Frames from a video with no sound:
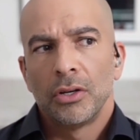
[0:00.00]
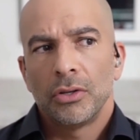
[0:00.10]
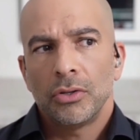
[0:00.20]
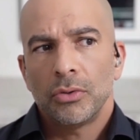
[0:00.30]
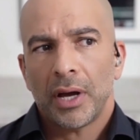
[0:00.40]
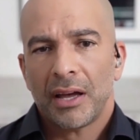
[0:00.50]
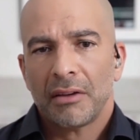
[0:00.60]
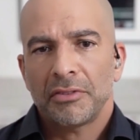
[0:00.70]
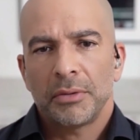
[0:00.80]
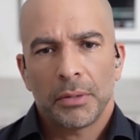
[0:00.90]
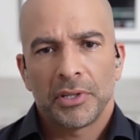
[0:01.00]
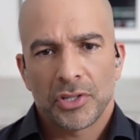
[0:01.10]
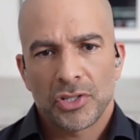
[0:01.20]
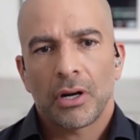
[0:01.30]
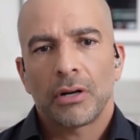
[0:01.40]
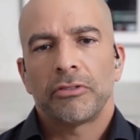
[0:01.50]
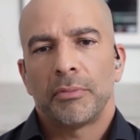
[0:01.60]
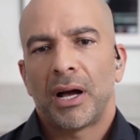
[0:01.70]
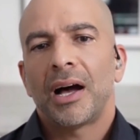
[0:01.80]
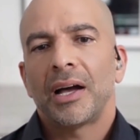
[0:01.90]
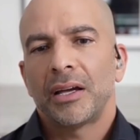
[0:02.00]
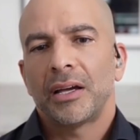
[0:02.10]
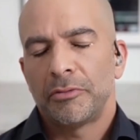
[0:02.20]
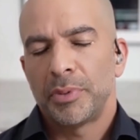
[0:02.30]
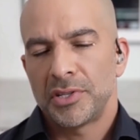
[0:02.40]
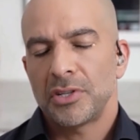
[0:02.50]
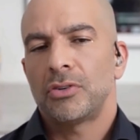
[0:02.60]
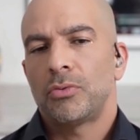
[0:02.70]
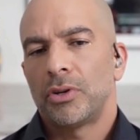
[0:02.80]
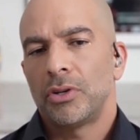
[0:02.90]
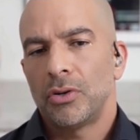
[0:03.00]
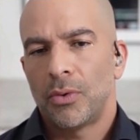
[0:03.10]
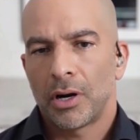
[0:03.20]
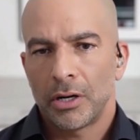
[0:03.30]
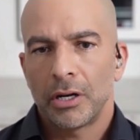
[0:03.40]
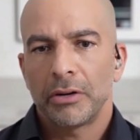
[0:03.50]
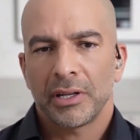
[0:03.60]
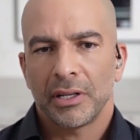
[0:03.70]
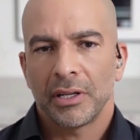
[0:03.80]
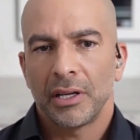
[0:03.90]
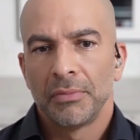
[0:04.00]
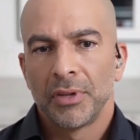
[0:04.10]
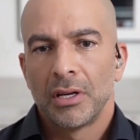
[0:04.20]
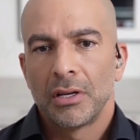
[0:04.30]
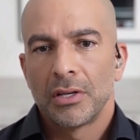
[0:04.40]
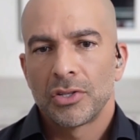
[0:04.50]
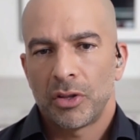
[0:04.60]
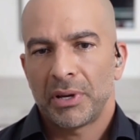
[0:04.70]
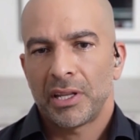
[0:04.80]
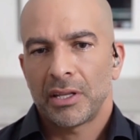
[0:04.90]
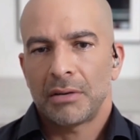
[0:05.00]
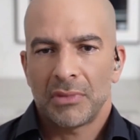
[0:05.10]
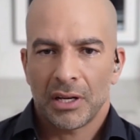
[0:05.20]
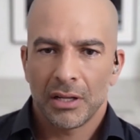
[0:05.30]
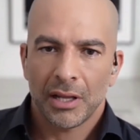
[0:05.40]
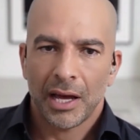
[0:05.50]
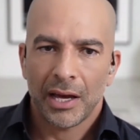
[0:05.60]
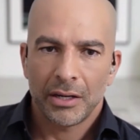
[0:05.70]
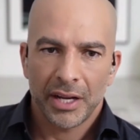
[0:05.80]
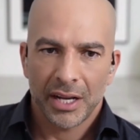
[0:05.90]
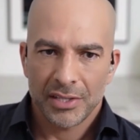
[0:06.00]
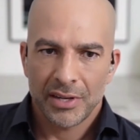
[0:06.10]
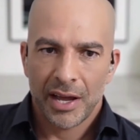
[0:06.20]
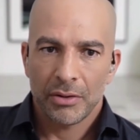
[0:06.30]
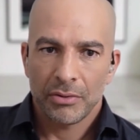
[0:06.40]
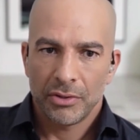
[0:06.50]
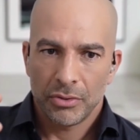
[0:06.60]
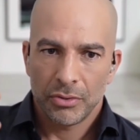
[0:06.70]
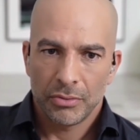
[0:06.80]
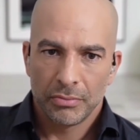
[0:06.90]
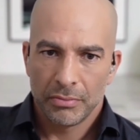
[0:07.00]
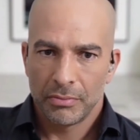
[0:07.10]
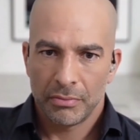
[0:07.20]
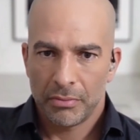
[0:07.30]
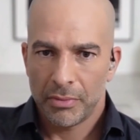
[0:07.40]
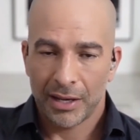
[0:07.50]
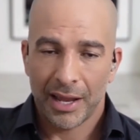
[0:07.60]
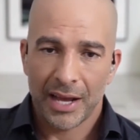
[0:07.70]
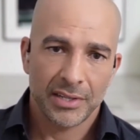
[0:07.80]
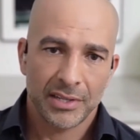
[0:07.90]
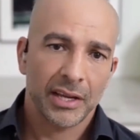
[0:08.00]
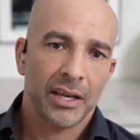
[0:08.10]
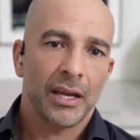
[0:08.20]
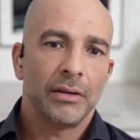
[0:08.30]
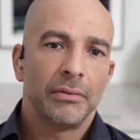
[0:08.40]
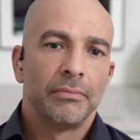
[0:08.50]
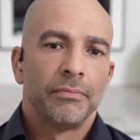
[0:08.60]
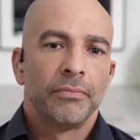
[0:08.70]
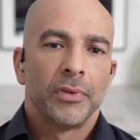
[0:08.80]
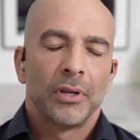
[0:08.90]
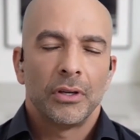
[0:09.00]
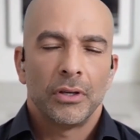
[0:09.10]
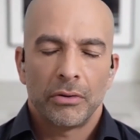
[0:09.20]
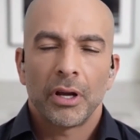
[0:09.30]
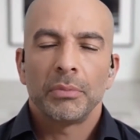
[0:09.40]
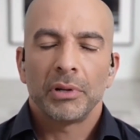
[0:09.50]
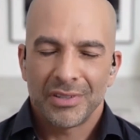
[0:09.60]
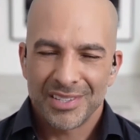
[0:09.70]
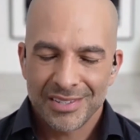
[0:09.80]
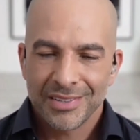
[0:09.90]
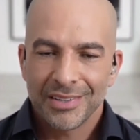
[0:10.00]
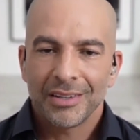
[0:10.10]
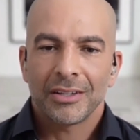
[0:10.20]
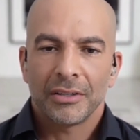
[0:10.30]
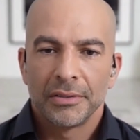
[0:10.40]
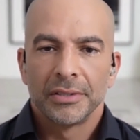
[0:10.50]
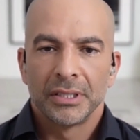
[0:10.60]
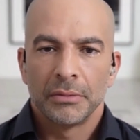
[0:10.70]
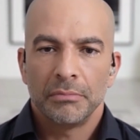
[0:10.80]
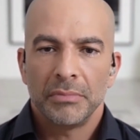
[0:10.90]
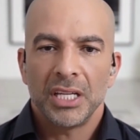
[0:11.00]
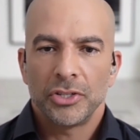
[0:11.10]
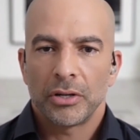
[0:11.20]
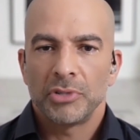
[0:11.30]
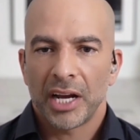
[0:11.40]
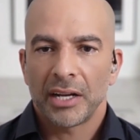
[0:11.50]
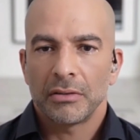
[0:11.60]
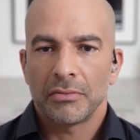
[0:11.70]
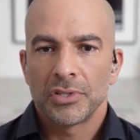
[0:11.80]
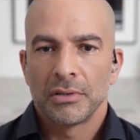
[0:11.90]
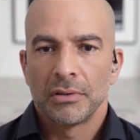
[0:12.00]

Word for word: you have to be able to start from a high enough position where you are currently so that by the time the glider gets down to that last decade, you're able to still meet your objectives.